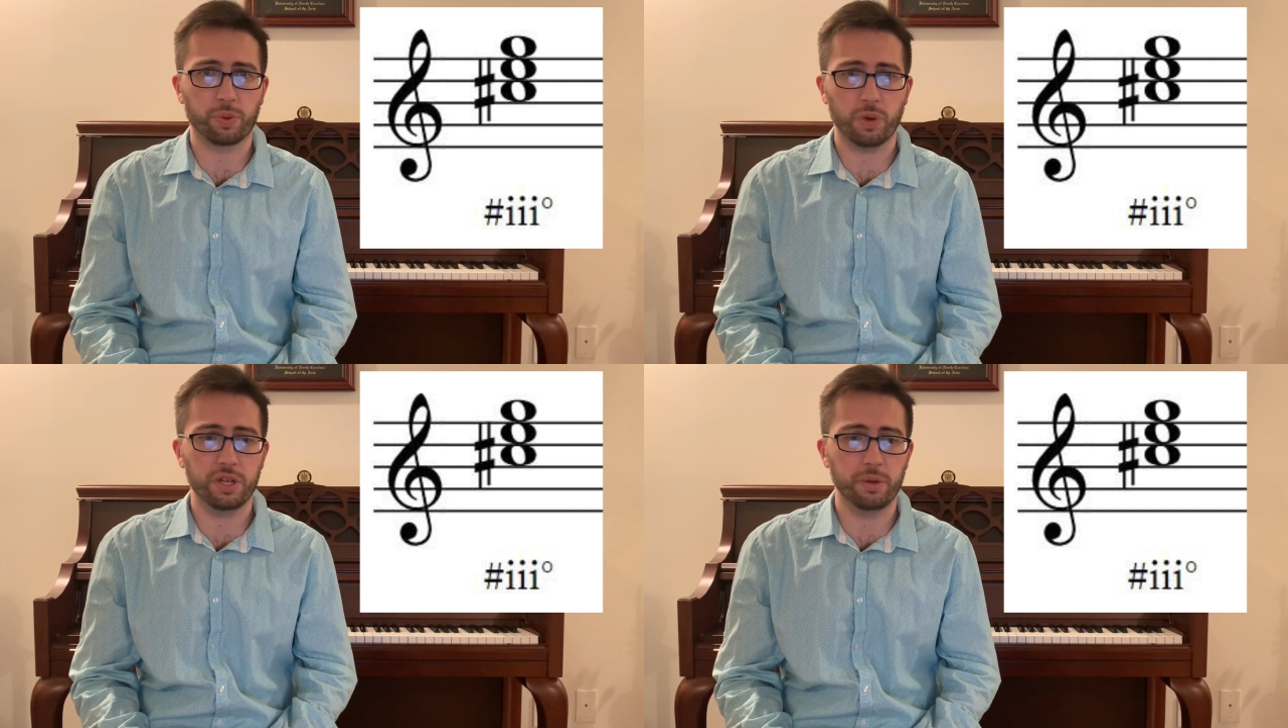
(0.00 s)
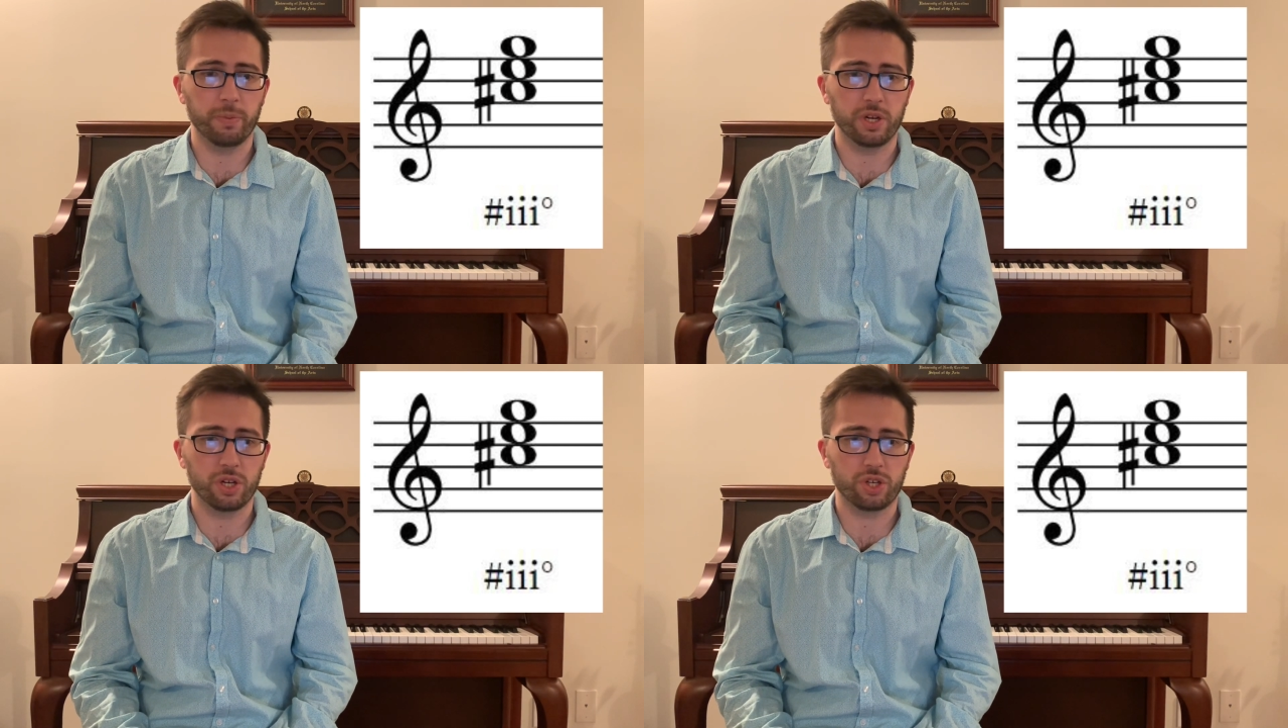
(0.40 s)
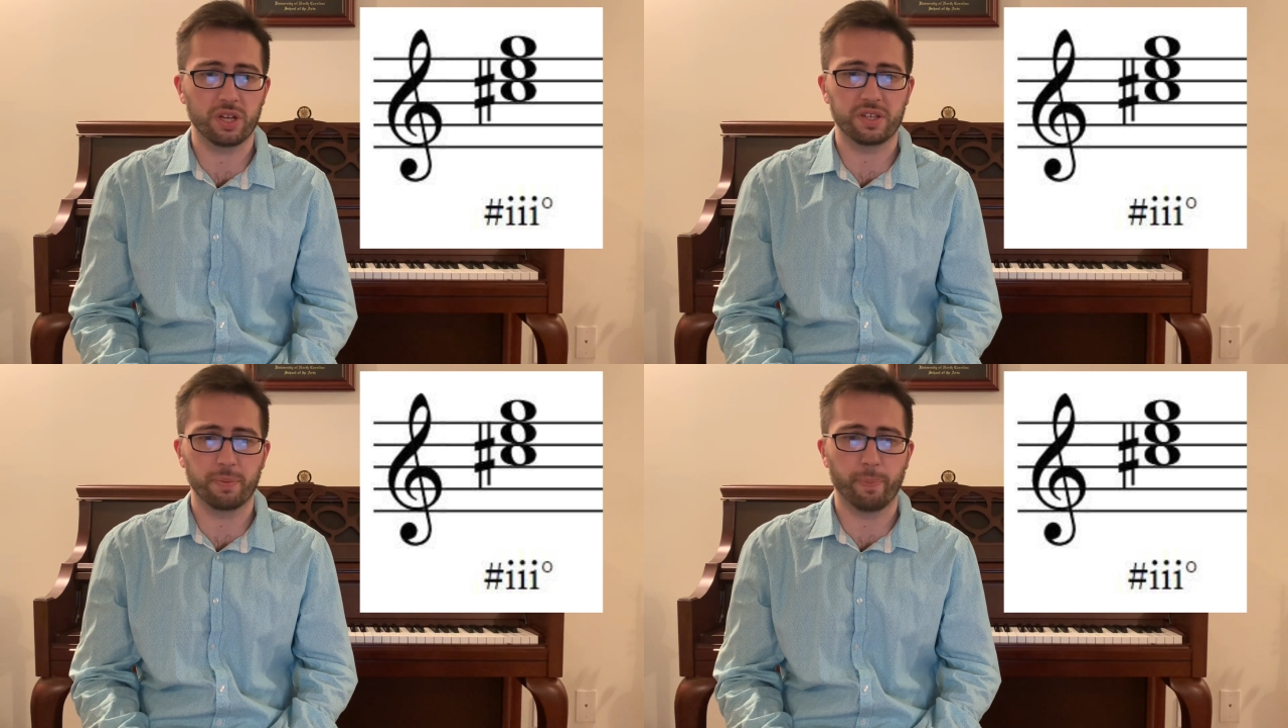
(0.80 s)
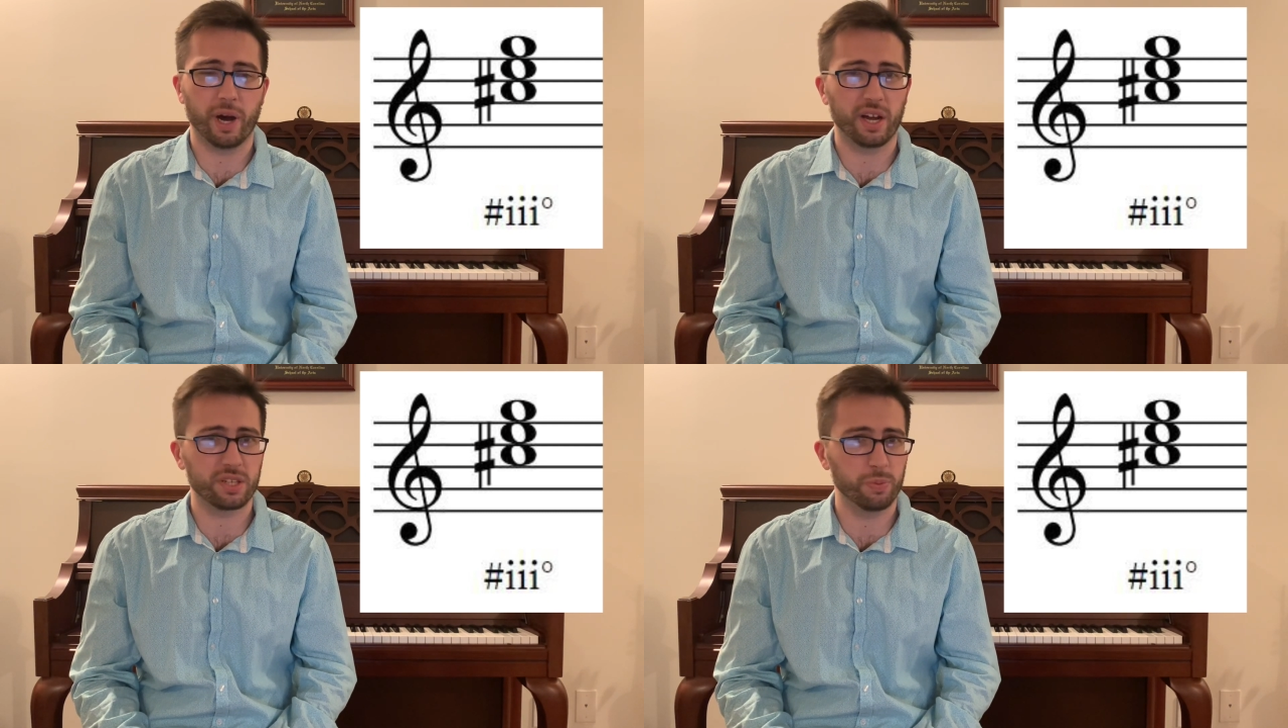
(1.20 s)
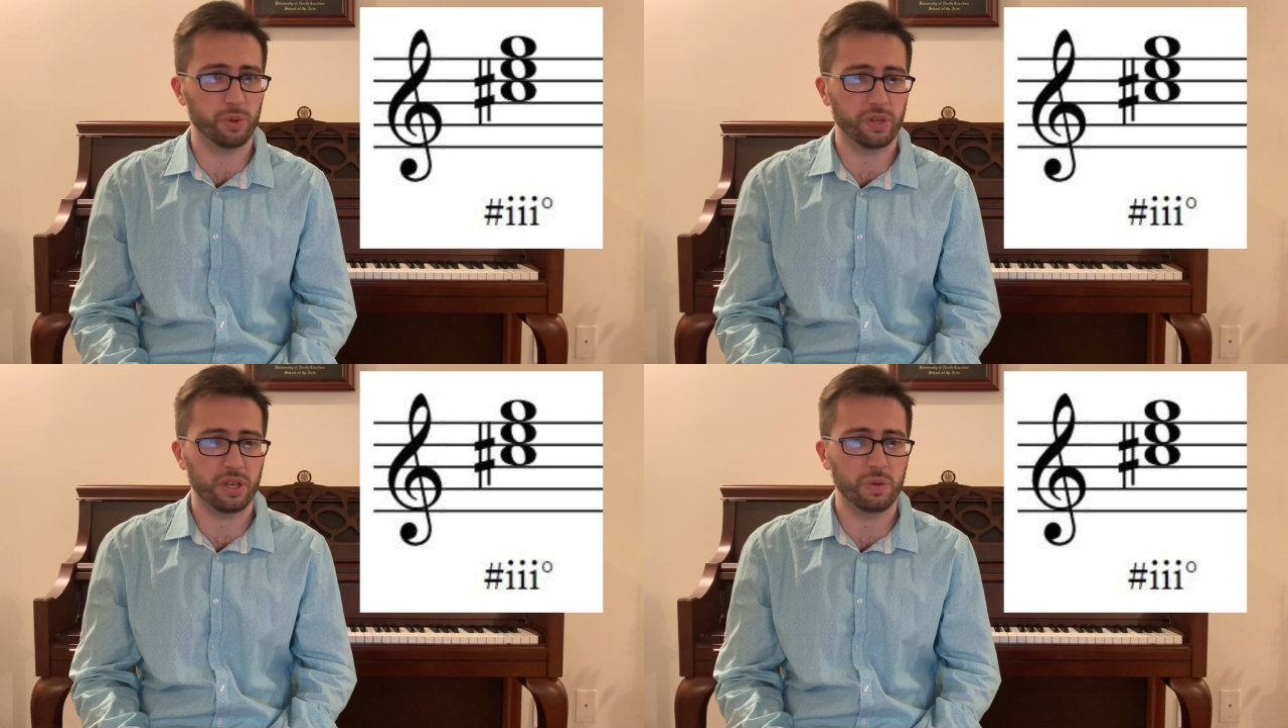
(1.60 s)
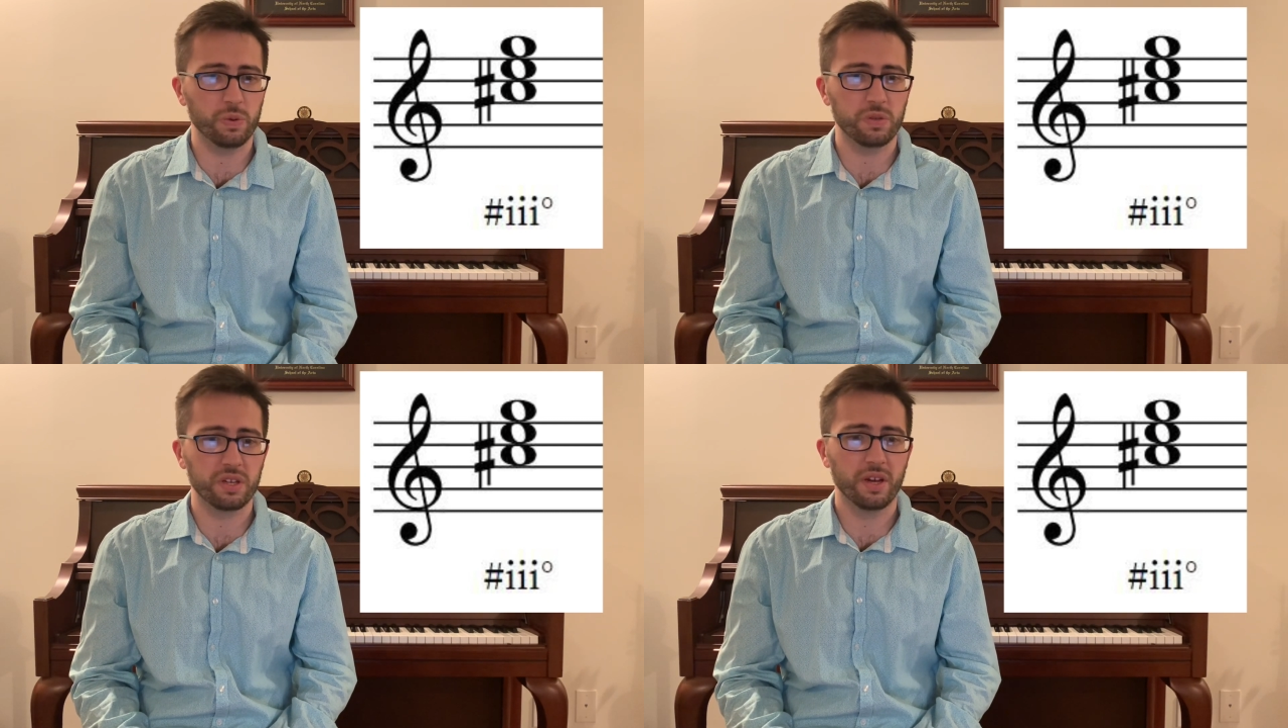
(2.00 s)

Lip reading: diminished is impossible to use,